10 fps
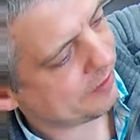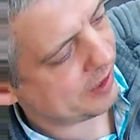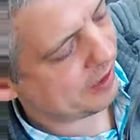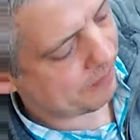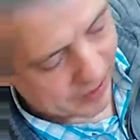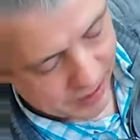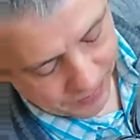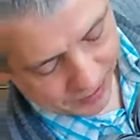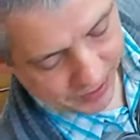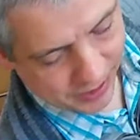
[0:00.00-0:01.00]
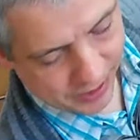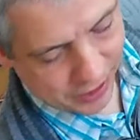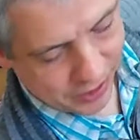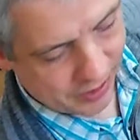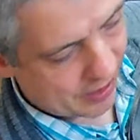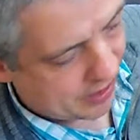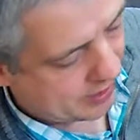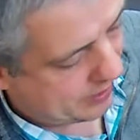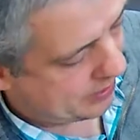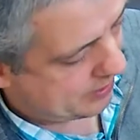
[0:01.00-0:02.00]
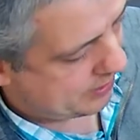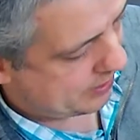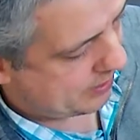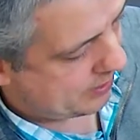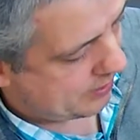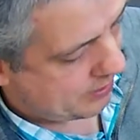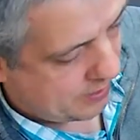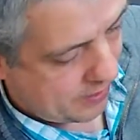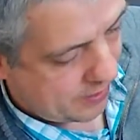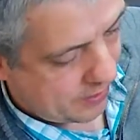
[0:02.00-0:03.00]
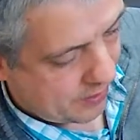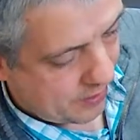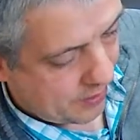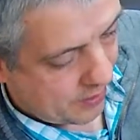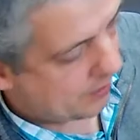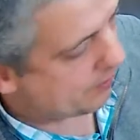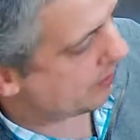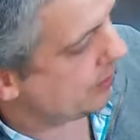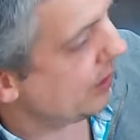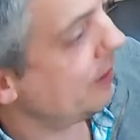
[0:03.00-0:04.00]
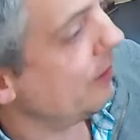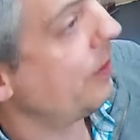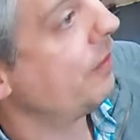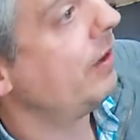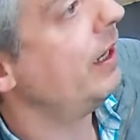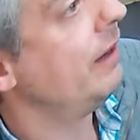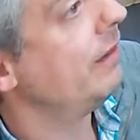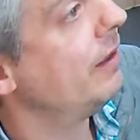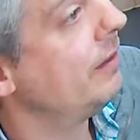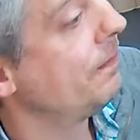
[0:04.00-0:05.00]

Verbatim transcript: I've sent him back to the police station and I'm going to take another three lira.